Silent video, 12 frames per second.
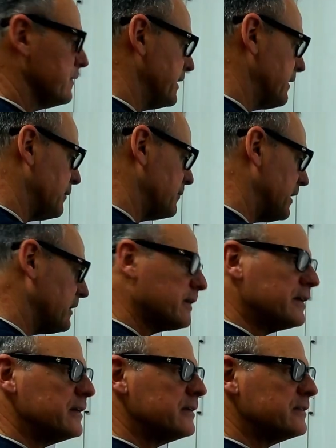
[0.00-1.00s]
Now I'm
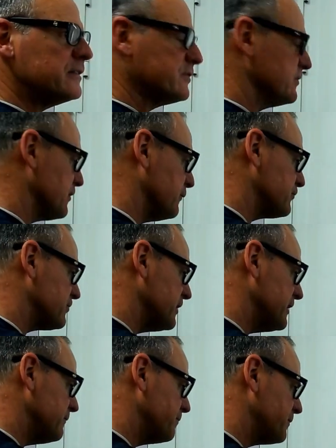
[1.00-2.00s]
lucky, this is
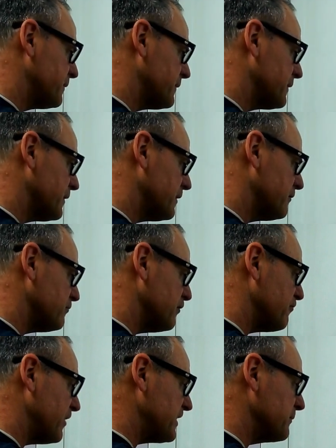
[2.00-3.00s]
obviously for a
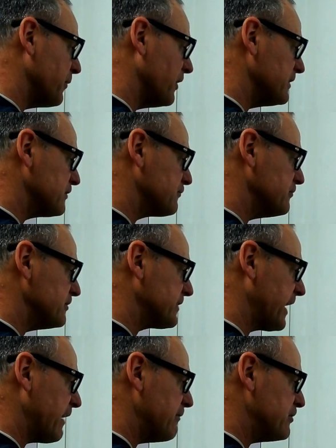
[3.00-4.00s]
friend of mine's, for his
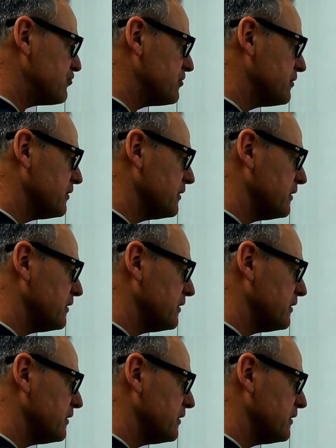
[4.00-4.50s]
garage.